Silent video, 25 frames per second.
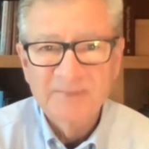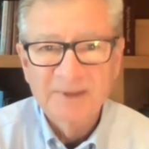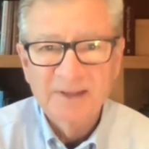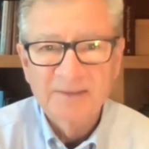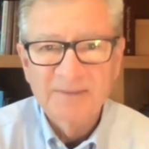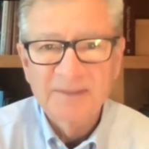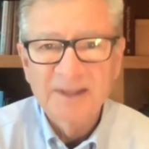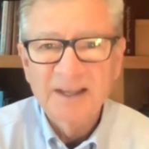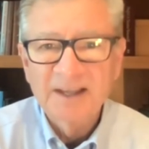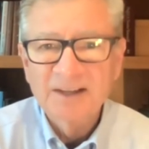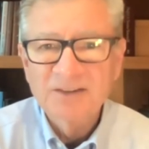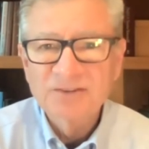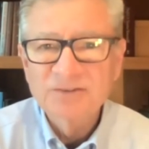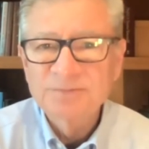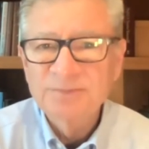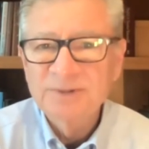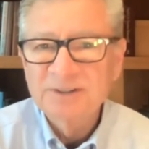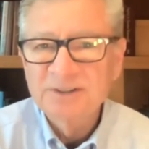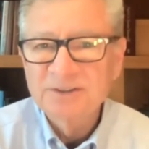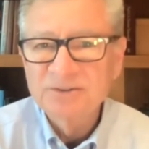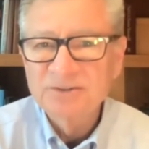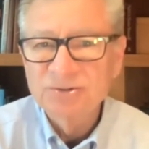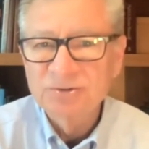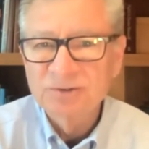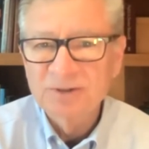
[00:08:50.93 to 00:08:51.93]
They asked me
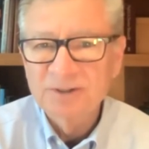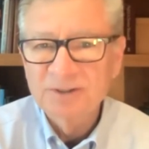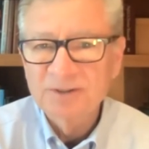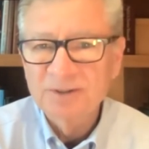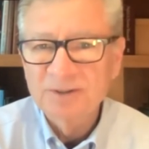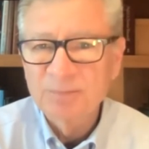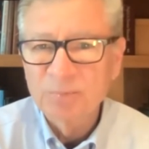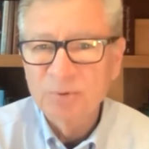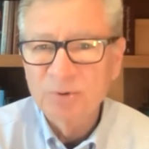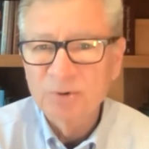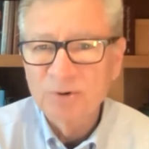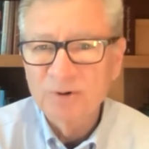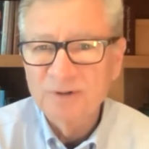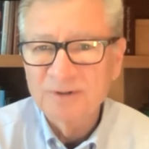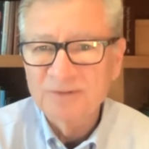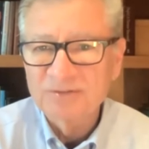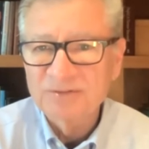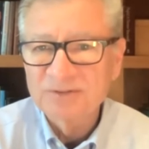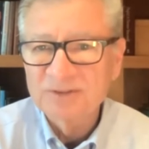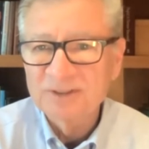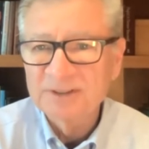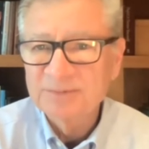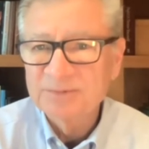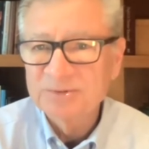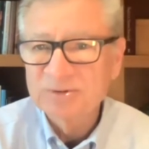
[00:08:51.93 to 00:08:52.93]
to join the board of
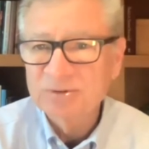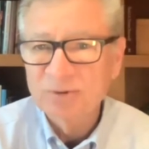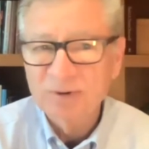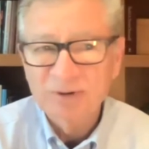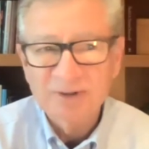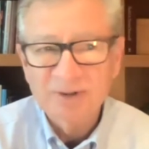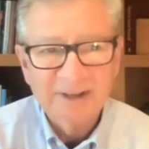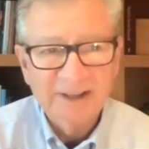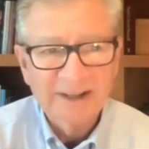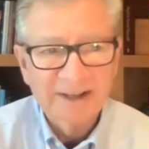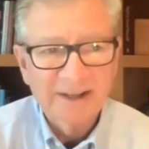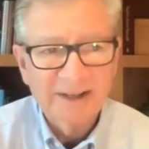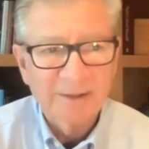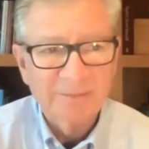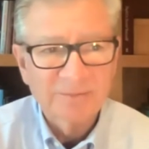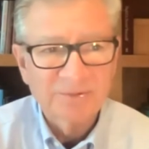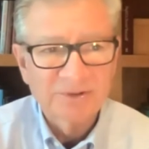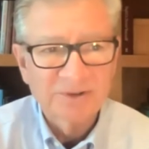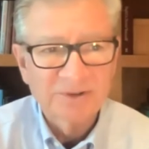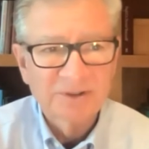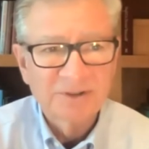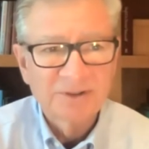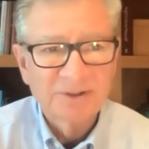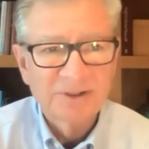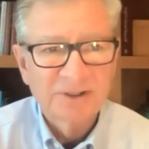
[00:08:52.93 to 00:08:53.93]
SleepScore Labs,
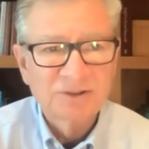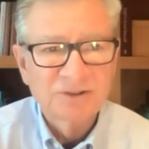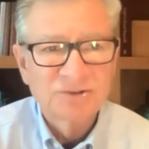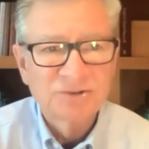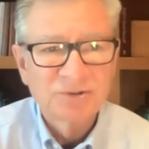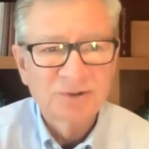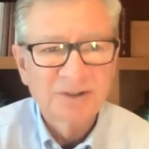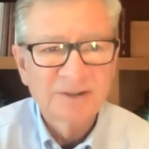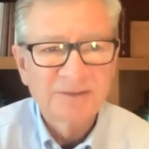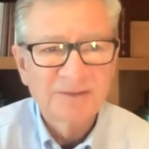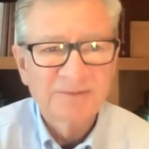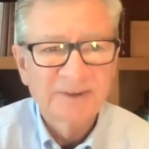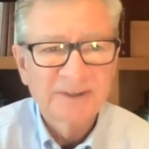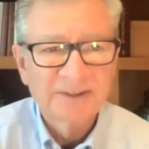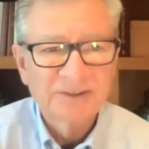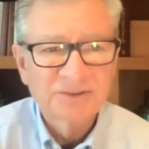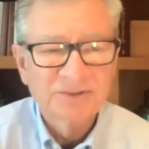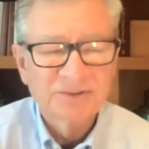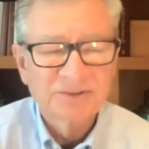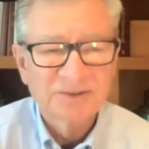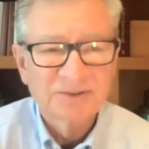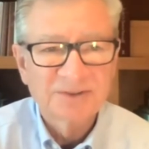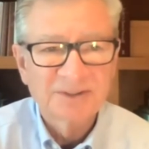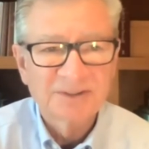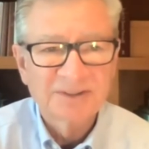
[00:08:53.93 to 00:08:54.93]
a joint
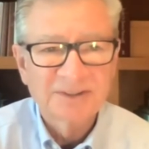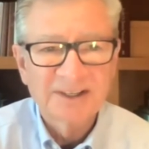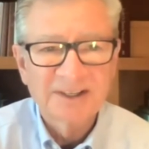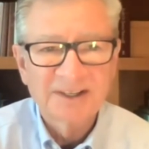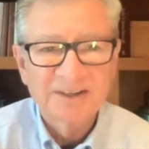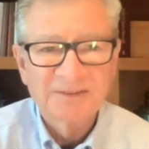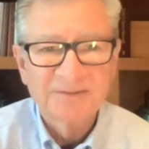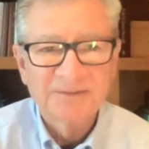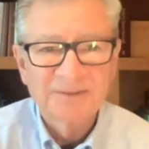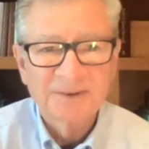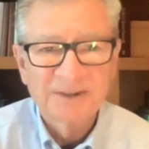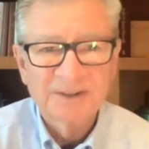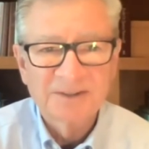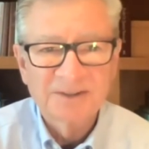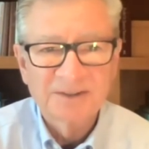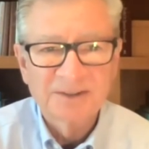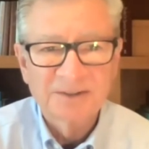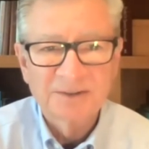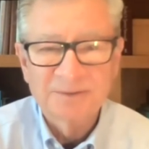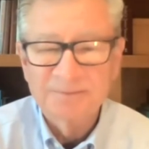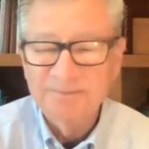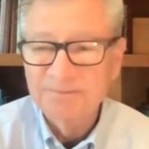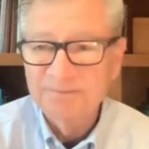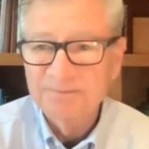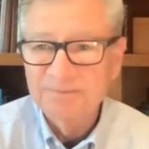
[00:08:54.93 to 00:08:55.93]
venture that they had funded,
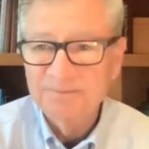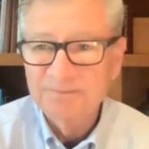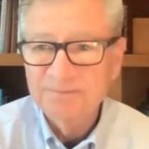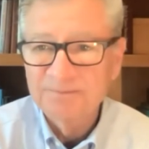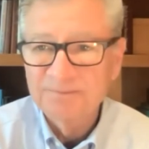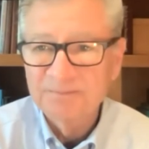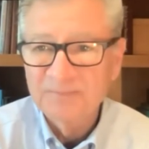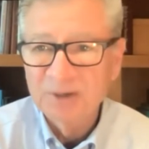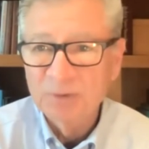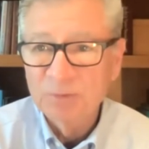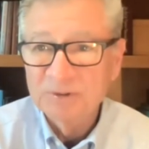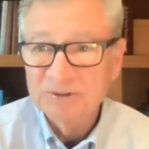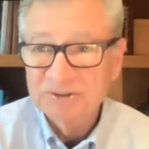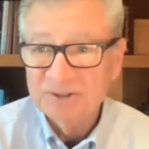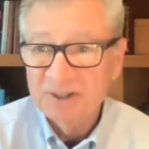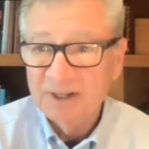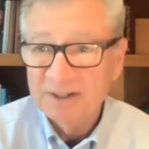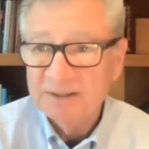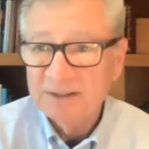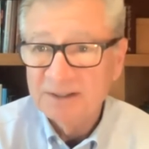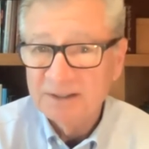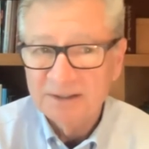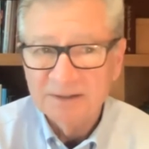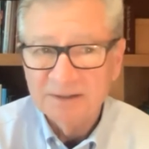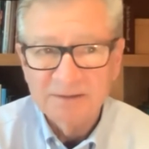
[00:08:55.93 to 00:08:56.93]
which I
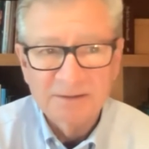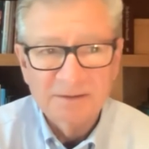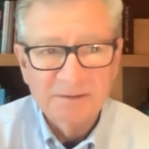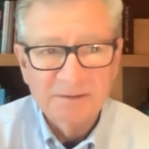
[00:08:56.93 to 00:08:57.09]
did.